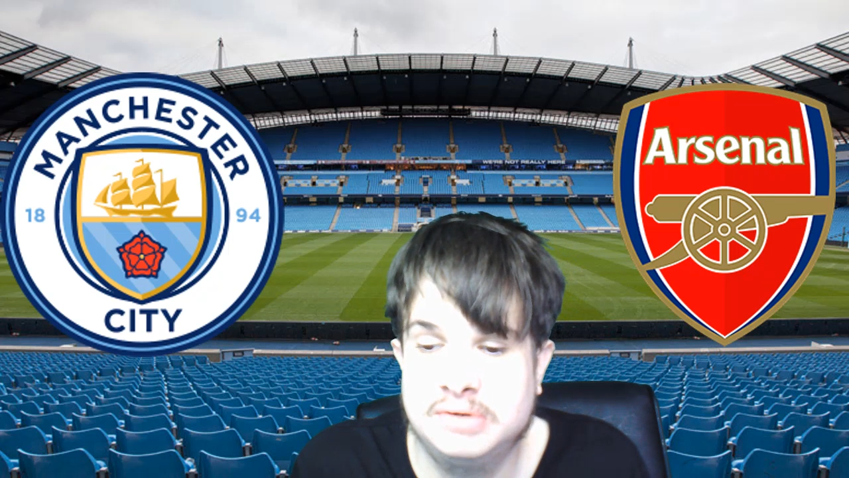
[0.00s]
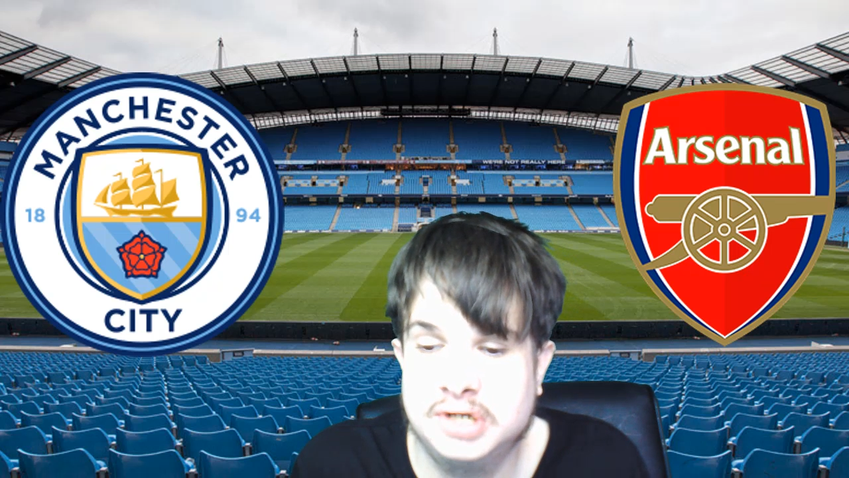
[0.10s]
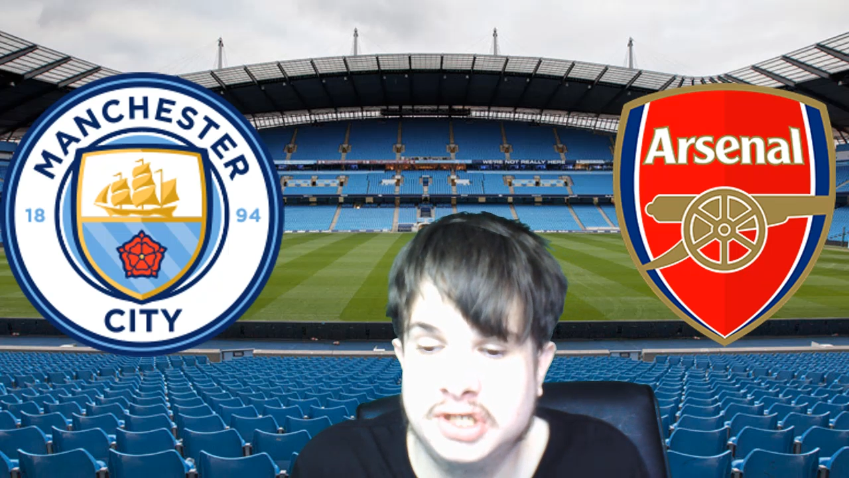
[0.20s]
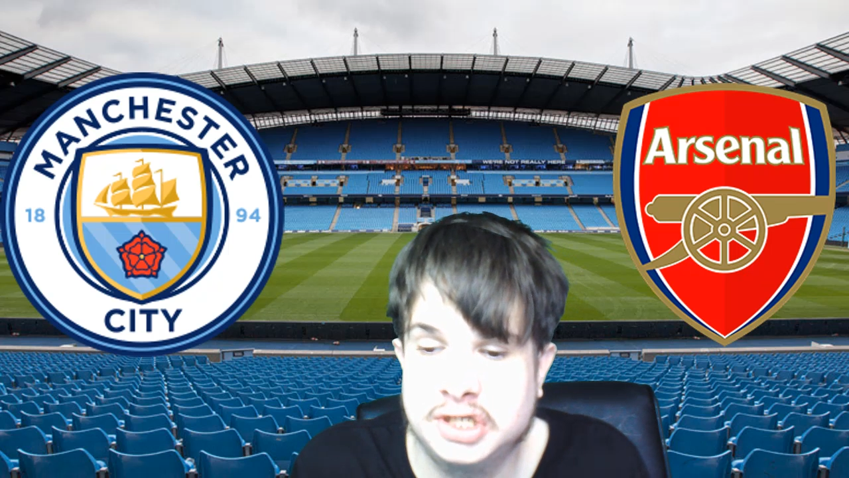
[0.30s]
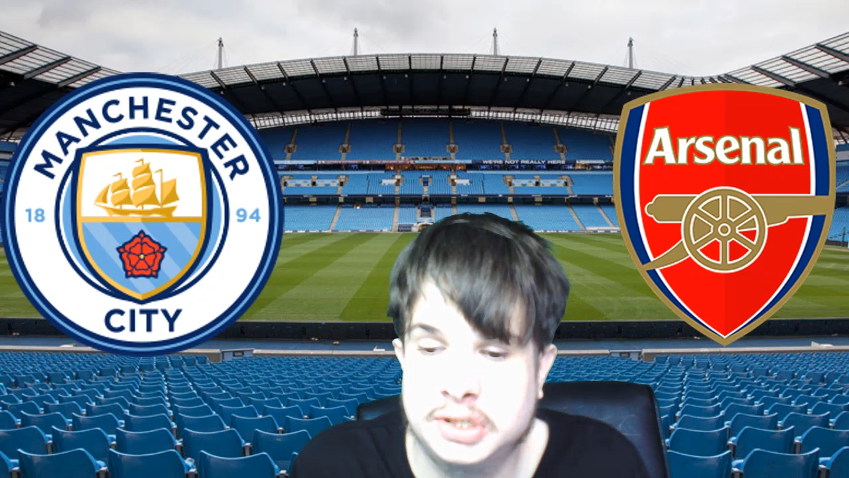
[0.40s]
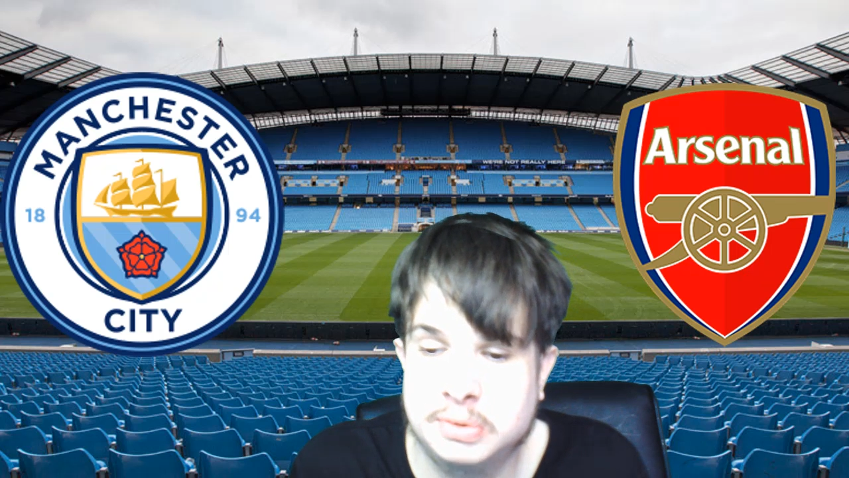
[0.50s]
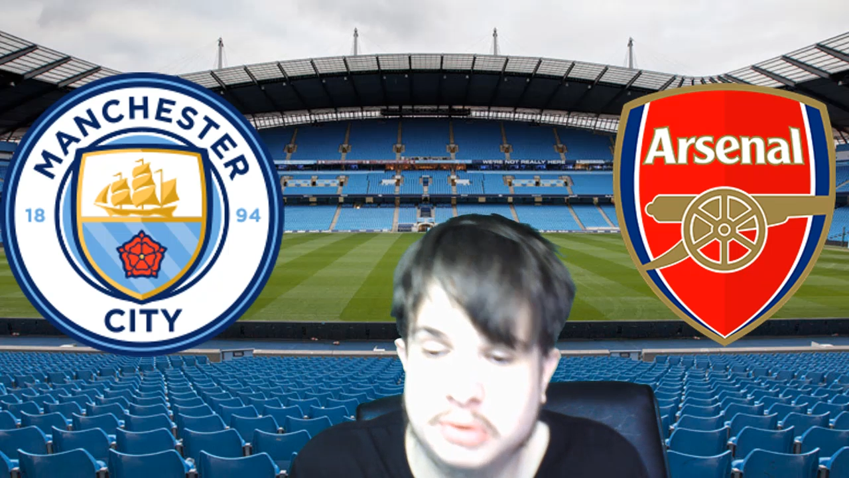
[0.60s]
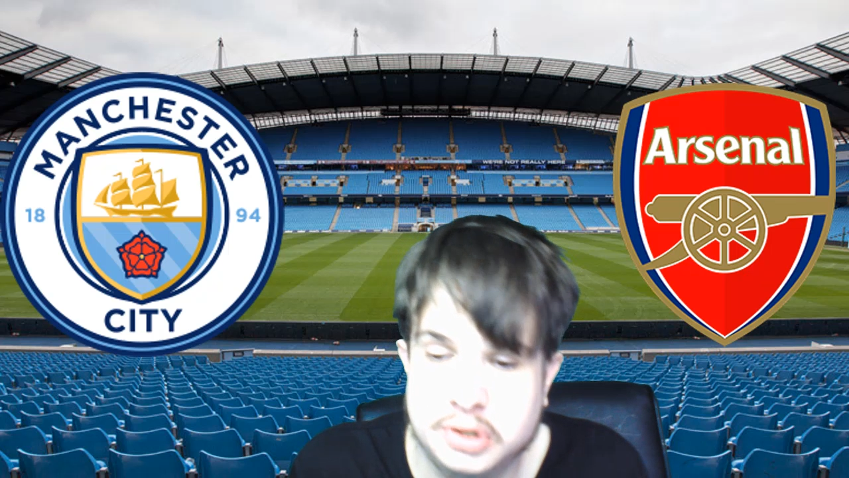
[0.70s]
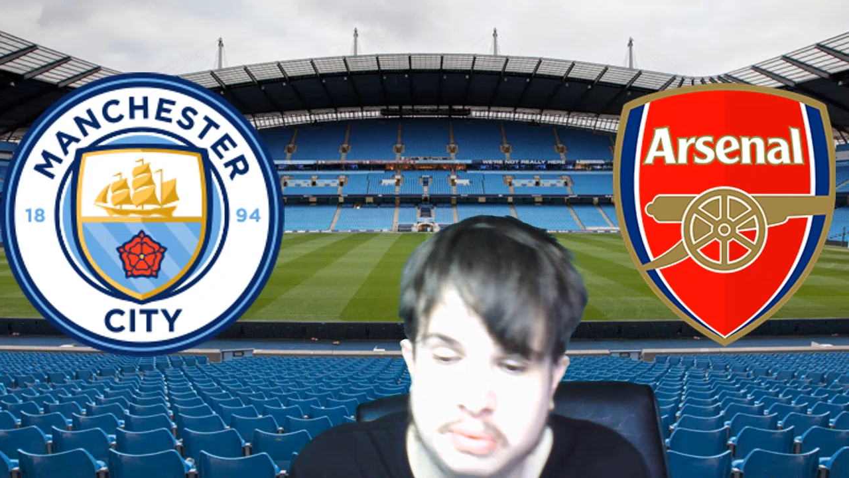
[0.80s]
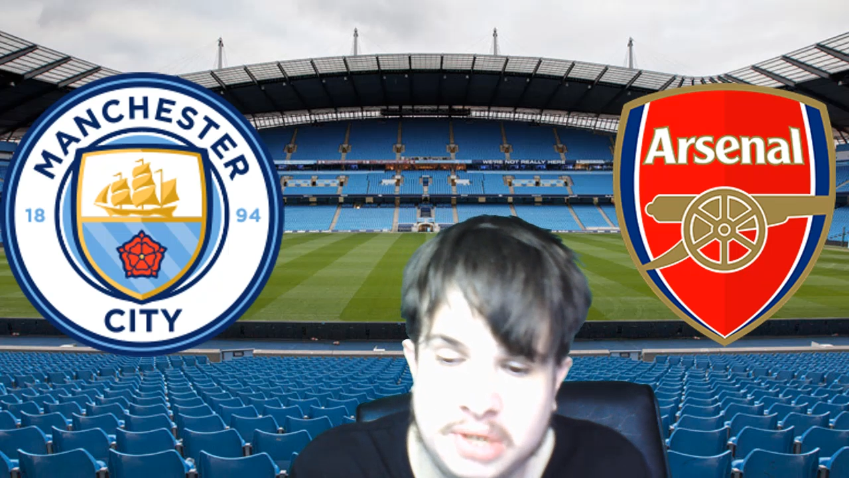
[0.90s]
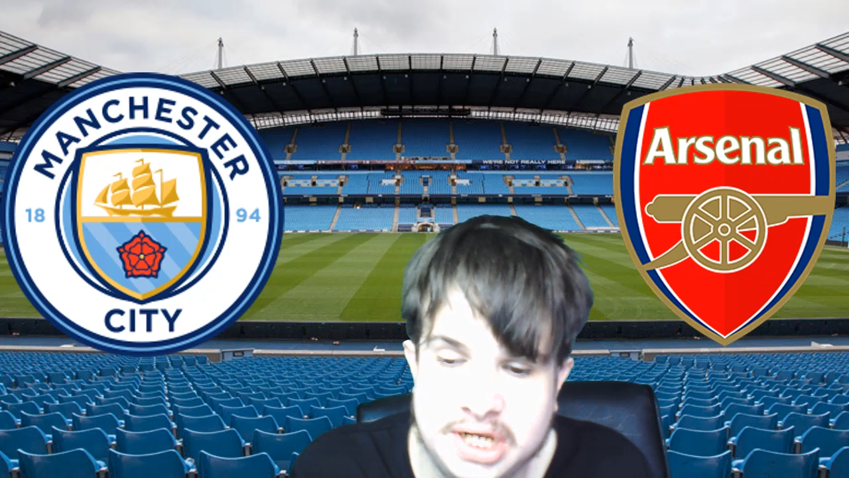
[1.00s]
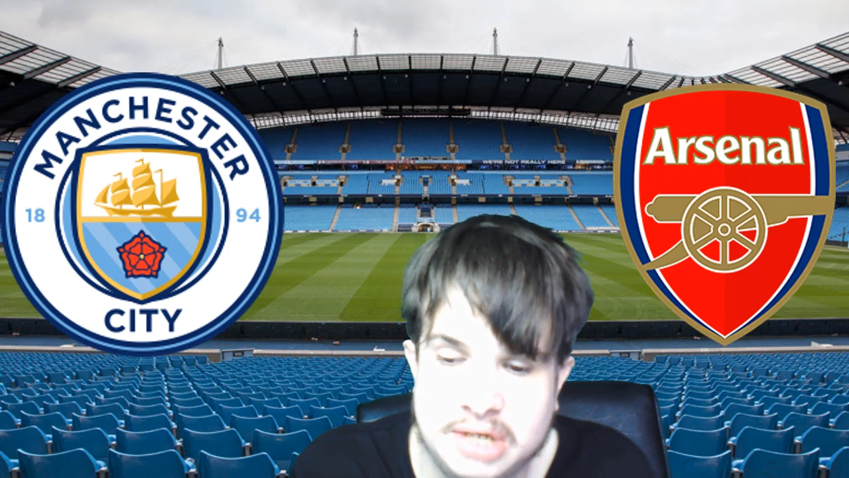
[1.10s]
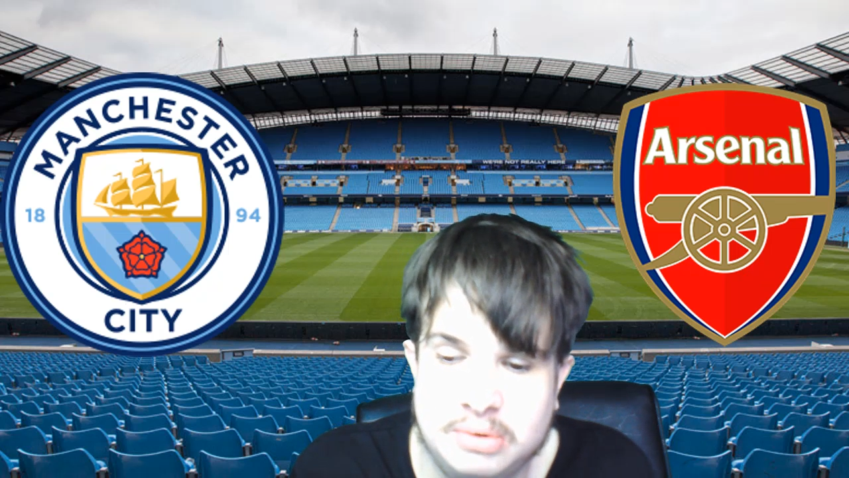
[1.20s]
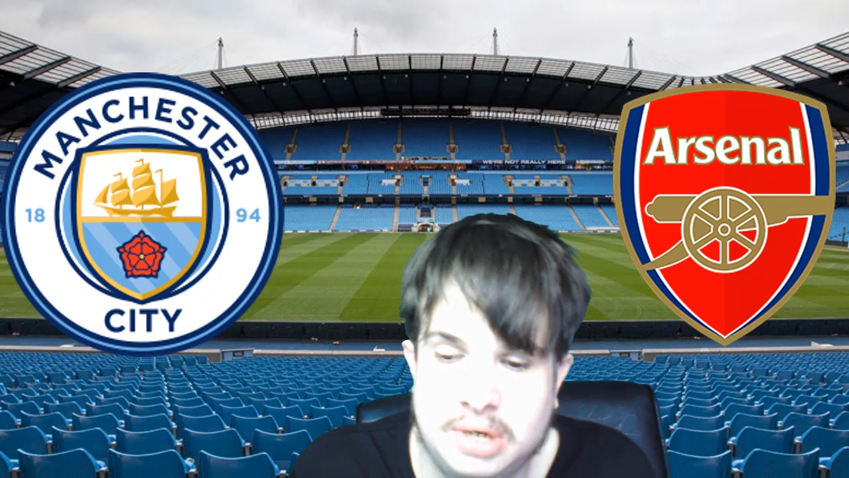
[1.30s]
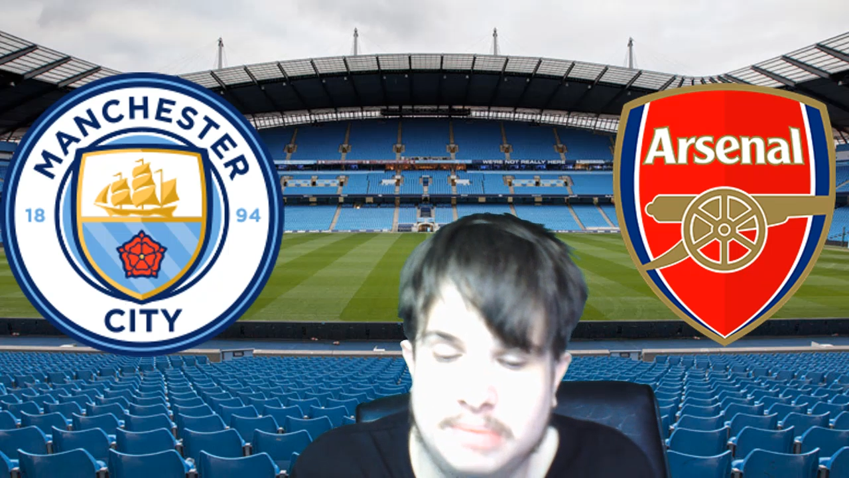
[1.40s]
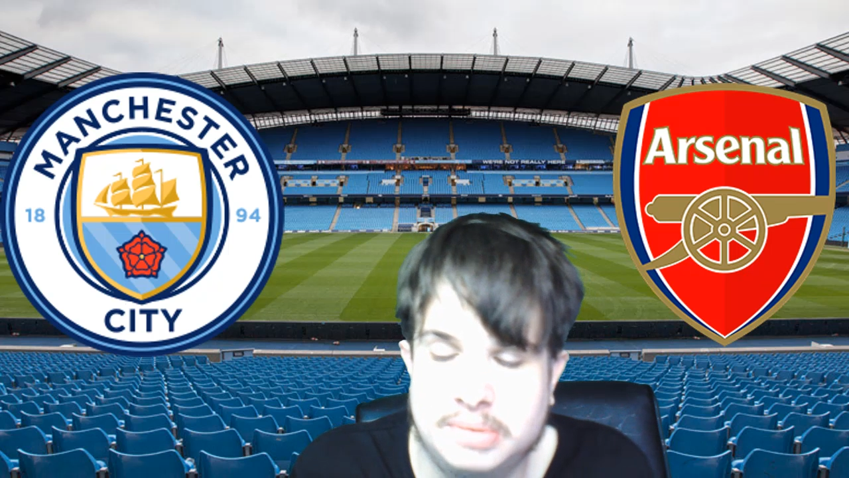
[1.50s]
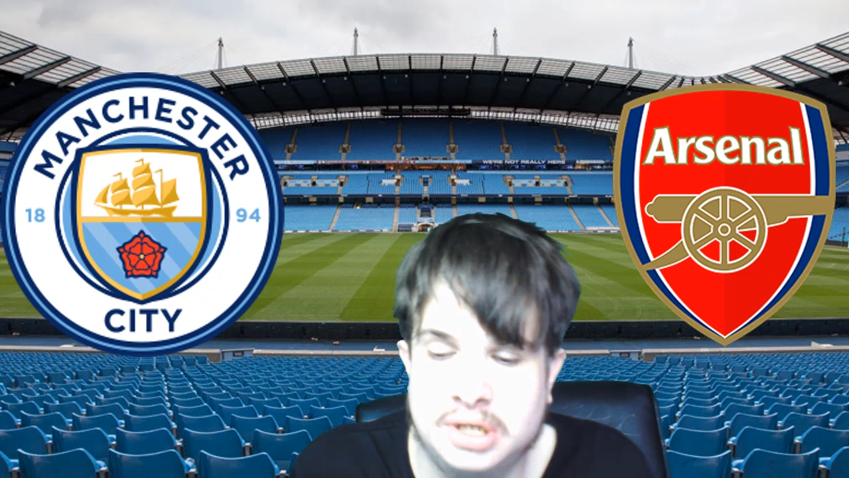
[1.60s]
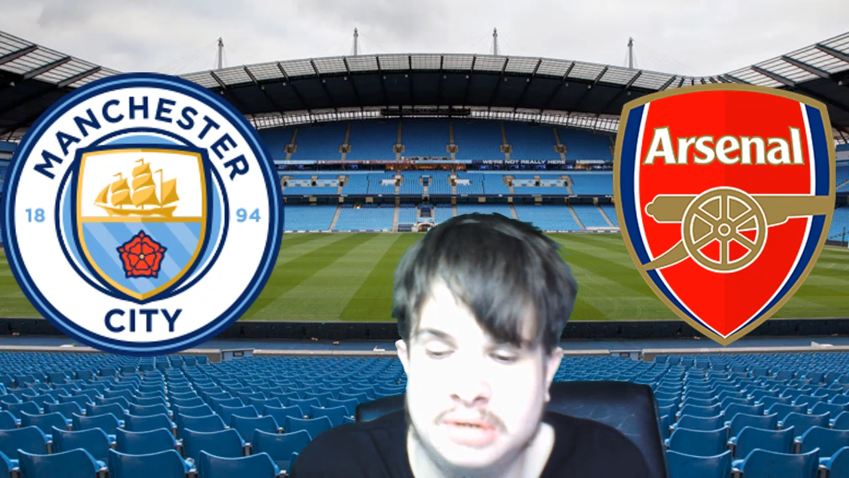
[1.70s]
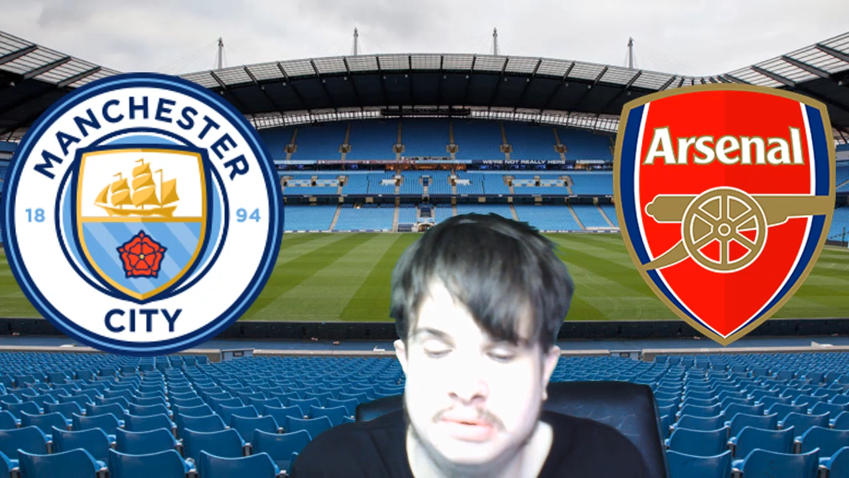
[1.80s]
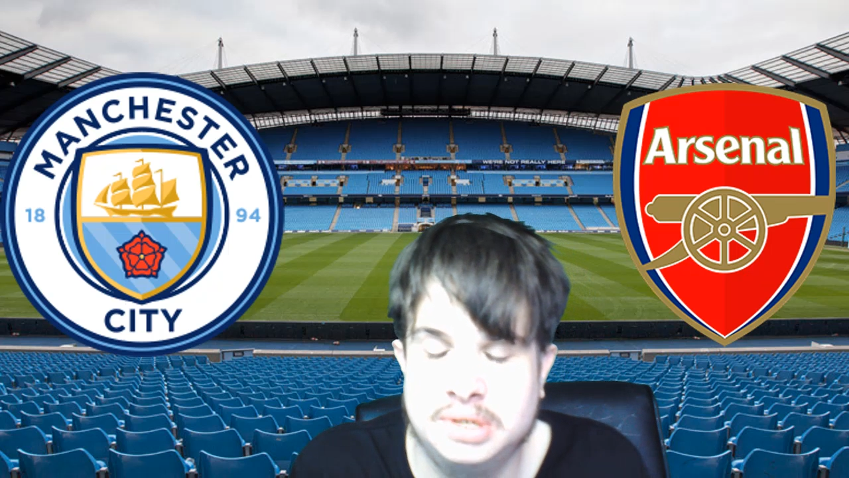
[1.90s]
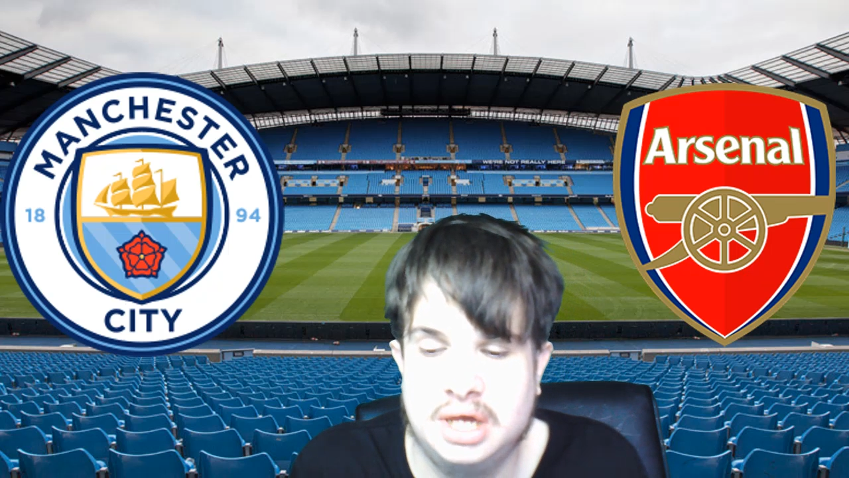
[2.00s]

just a sweet little upload,